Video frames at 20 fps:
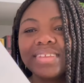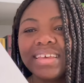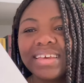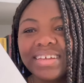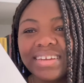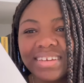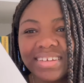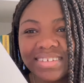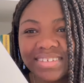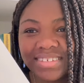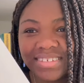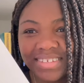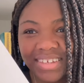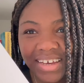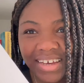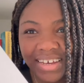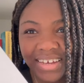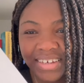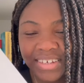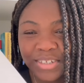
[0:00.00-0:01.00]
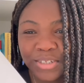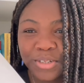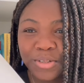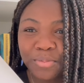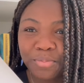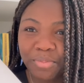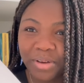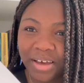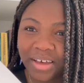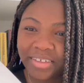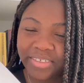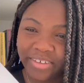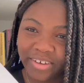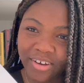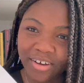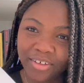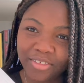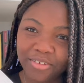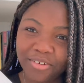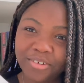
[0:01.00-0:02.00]
It is signed by the
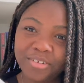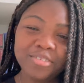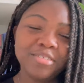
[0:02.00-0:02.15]
author.